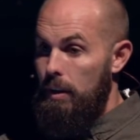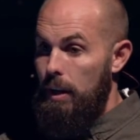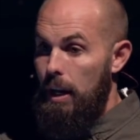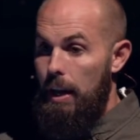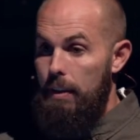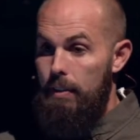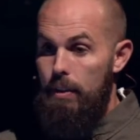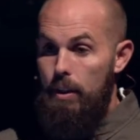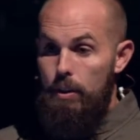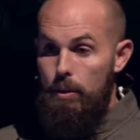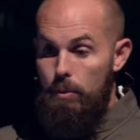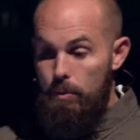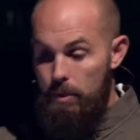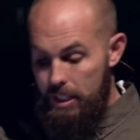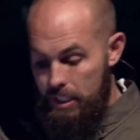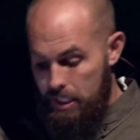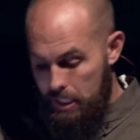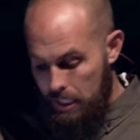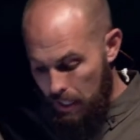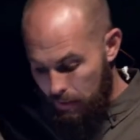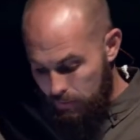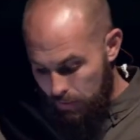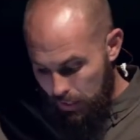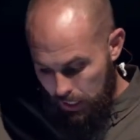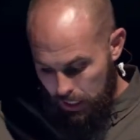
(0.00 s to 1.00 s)
and then the
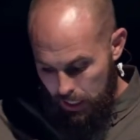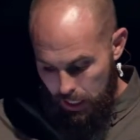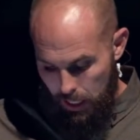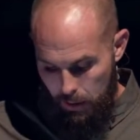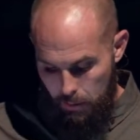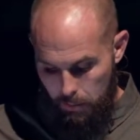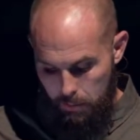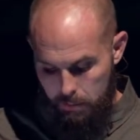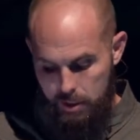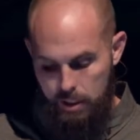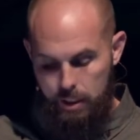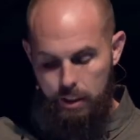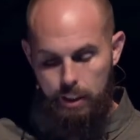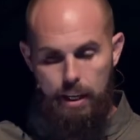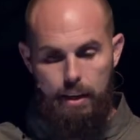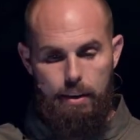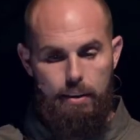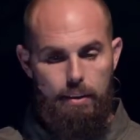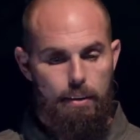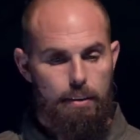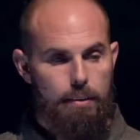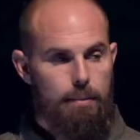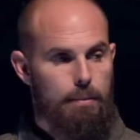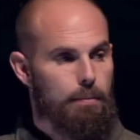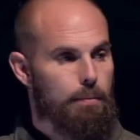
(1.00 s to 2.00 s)
receiving comes
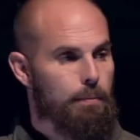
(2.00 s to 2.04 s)
later.